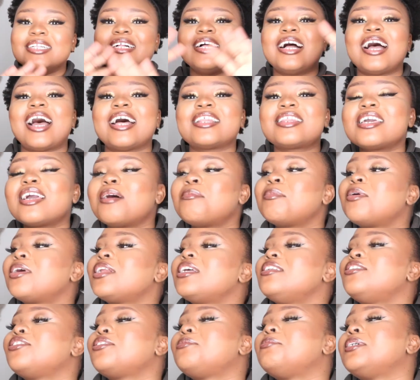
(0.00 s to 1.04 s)
I think I'm
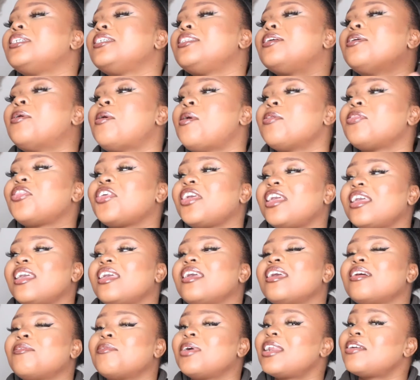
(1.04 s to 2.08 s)
gonna document the whole
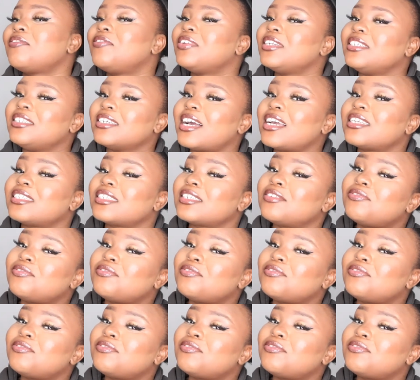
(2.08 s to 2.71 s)
thing. What if it dies?